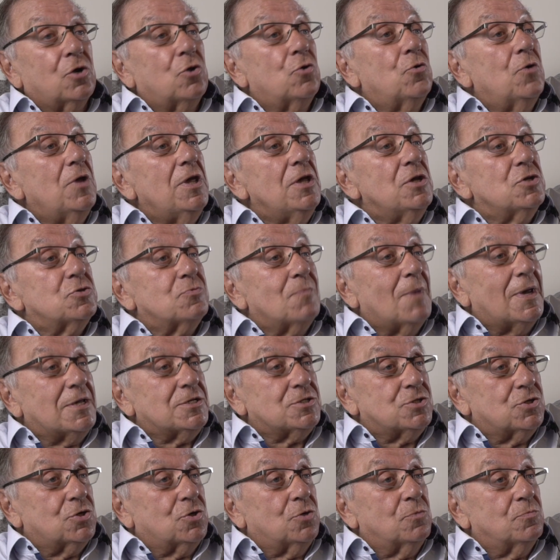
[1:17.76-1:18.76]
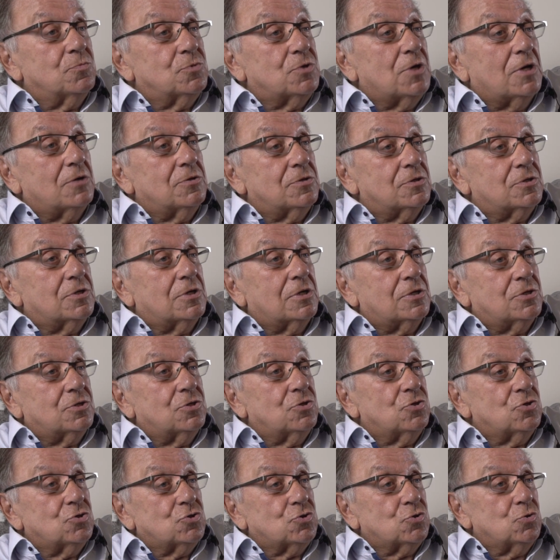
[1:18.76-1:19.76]
careers master come to
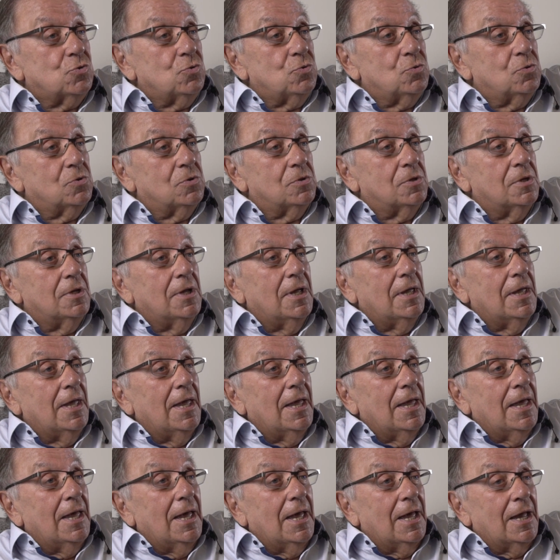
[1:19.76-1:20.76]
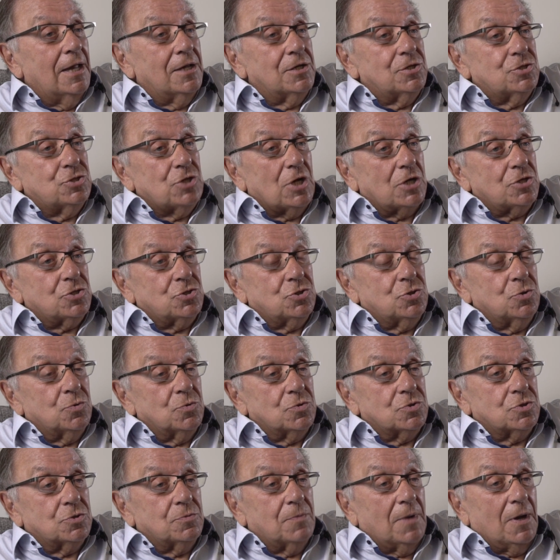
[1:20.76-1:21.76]
the school and chat
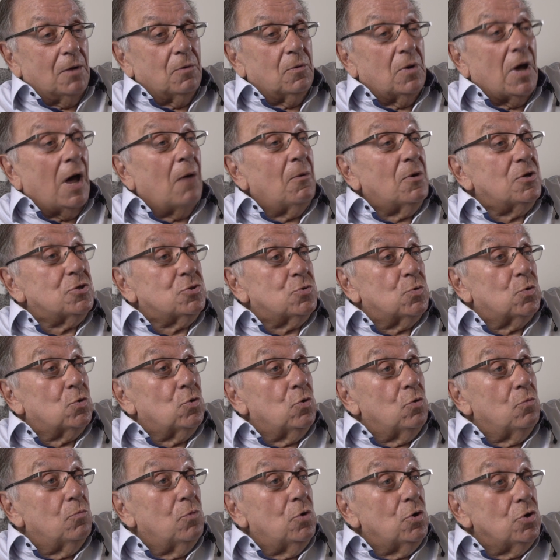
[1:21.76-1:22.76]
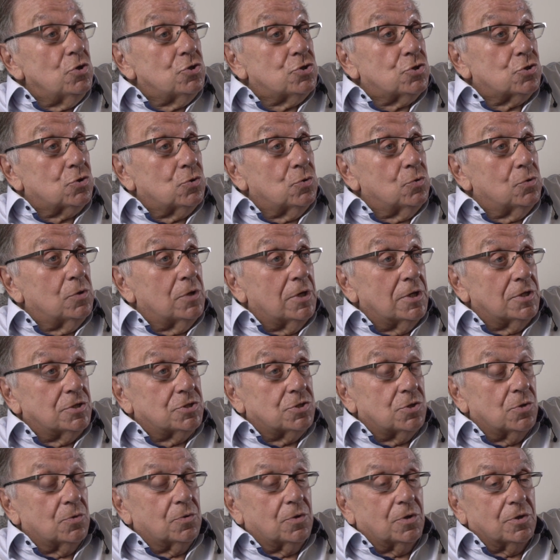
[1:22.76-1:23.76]
to us about... I went to an all-boys school in
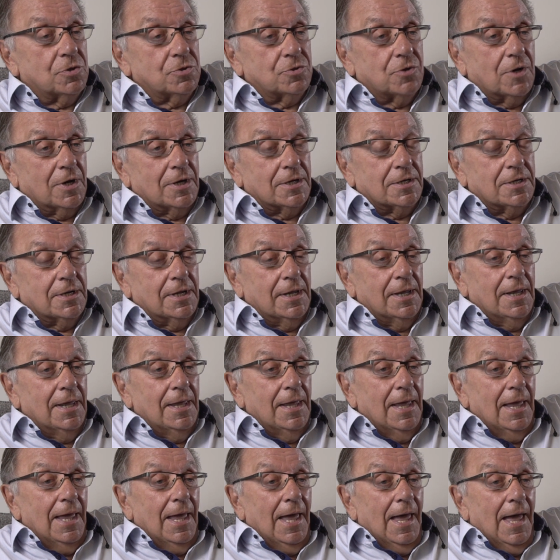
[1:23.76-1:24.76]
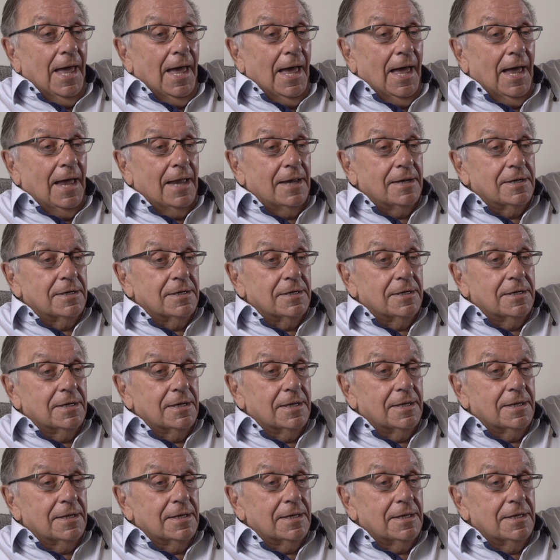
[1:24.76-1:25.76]
Stoke-on-Trent. And
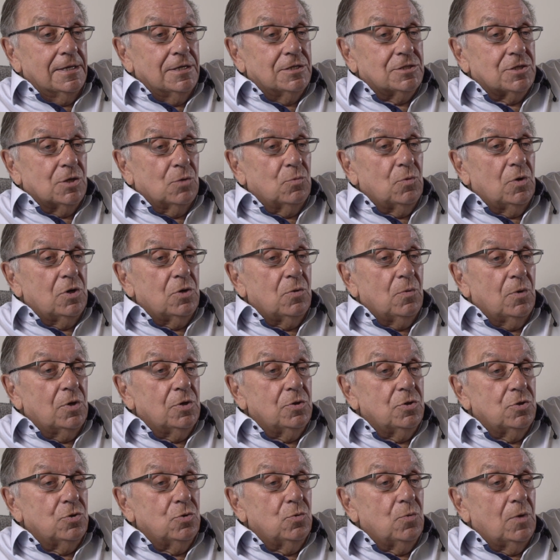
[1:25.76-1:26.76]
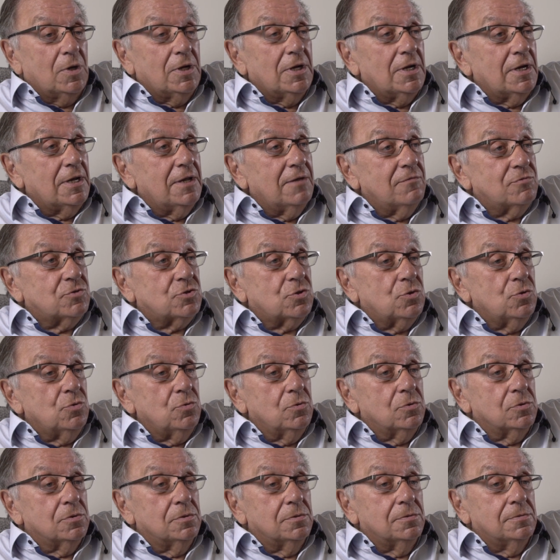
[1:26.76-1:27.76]
he said, what do you want to do when you leave
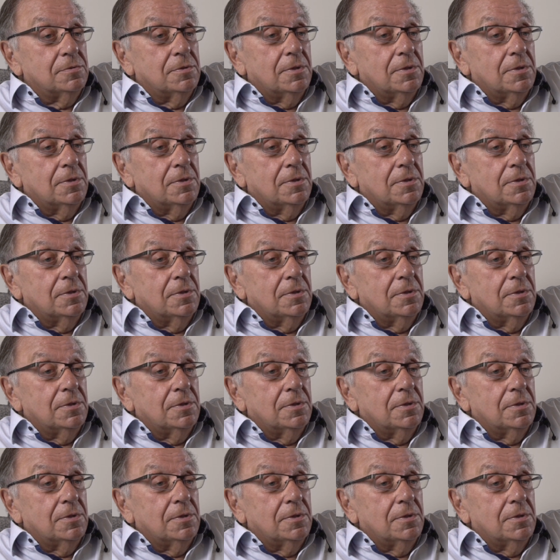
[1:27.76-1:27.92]
school?